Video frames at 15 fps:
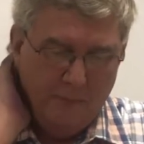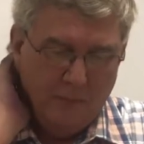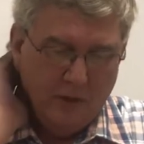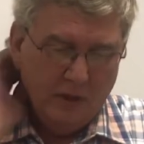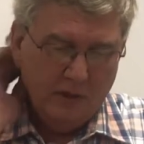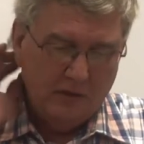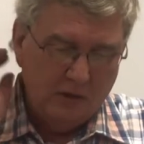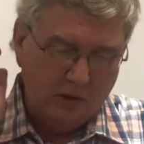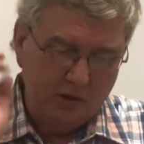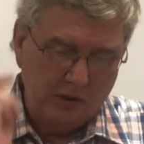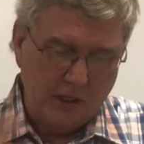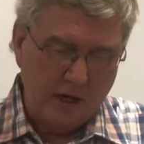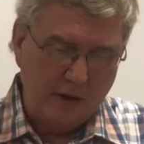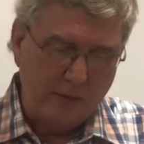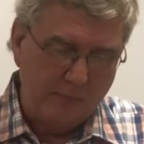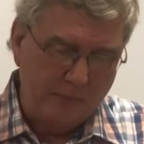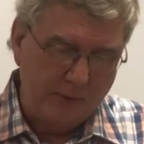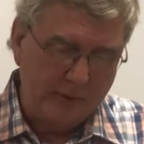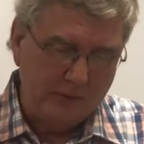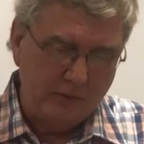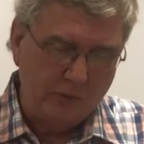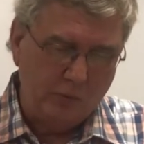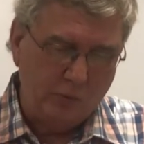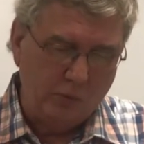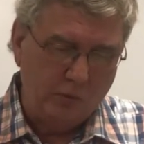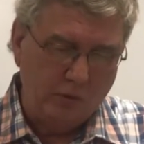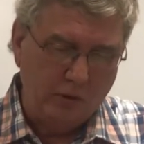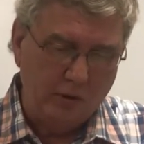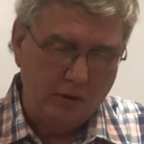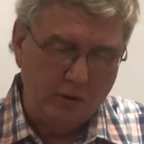I told you how pitches
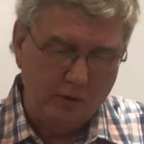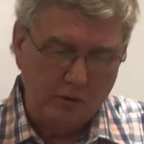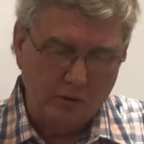were